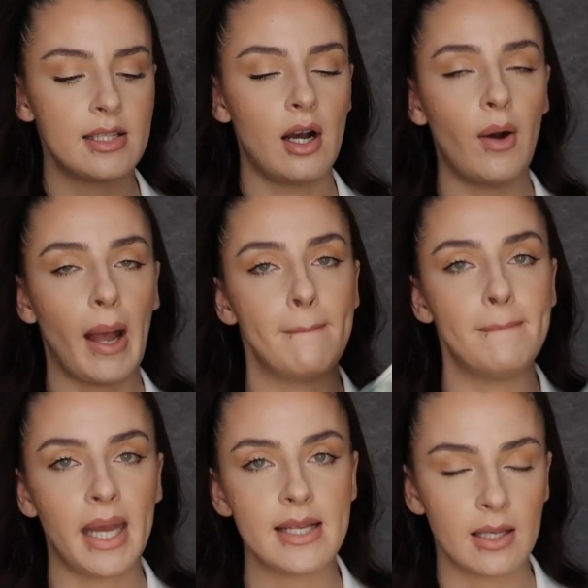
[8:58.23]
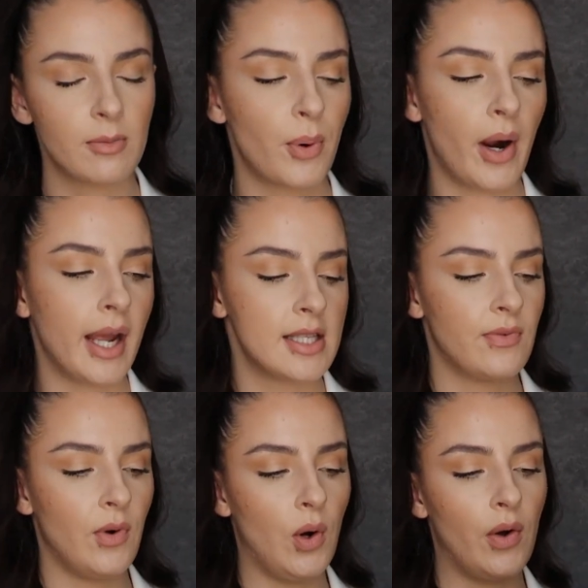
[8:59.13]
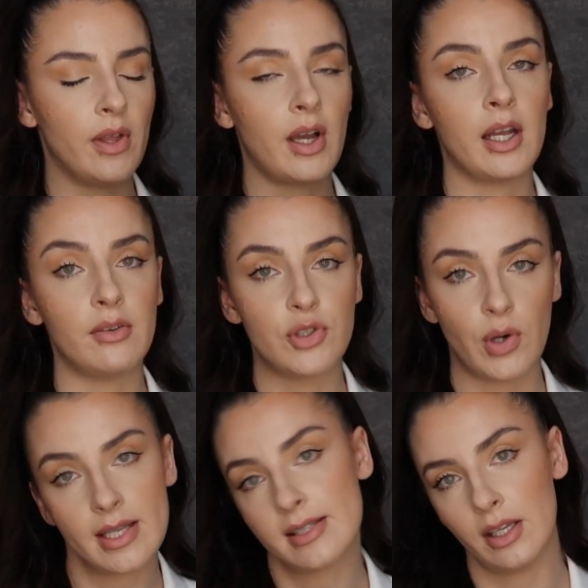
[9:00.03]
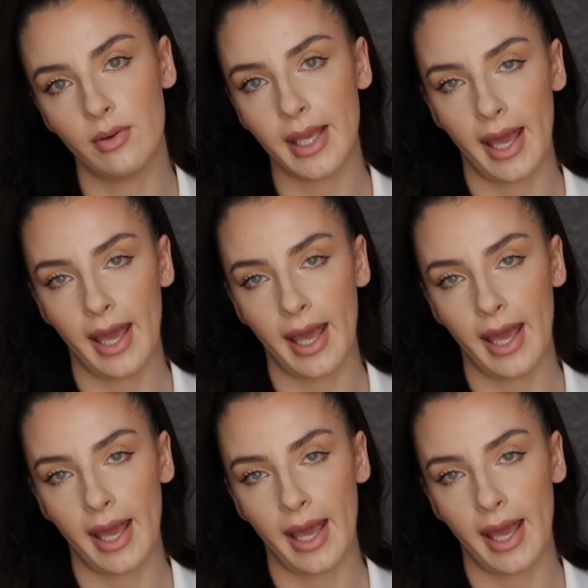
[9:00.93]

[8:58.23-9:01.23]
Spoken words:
so amazing price for the kind of dress that you're